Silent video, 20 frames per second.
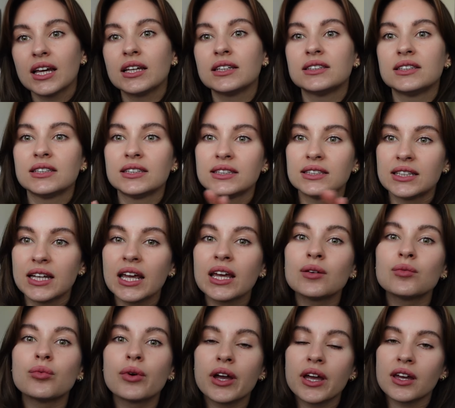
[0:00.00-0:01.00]
is the
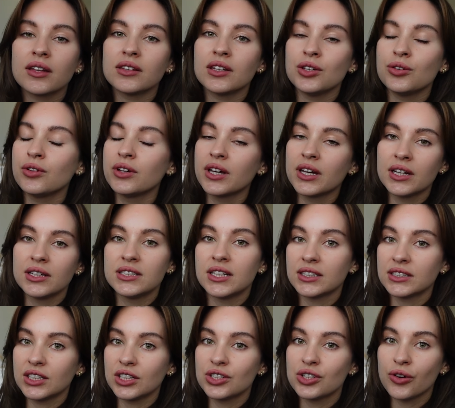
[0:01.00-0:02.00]
same way that you can get
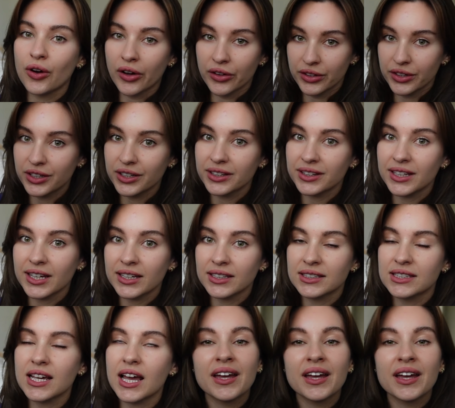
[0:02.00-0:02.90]
addicted to all the good things.